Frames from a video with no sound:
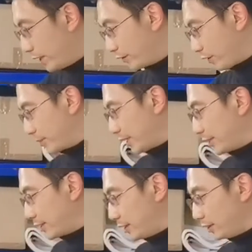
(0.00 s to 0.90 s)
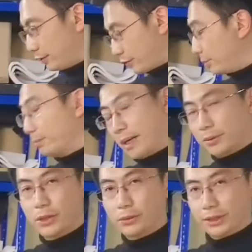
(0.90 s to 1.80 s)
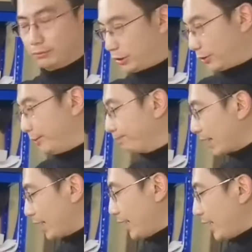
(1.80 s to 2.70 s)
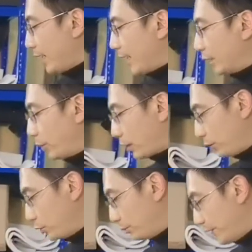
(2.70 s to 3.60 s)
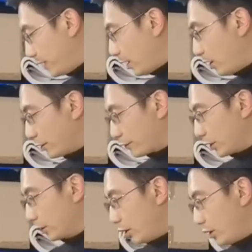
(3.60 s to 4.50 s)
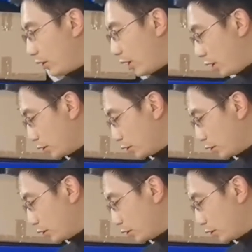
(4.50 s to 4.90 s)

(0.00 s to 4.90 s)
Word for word: still made from stainless steel, from powder coating, sorry. And we are going to make all the front door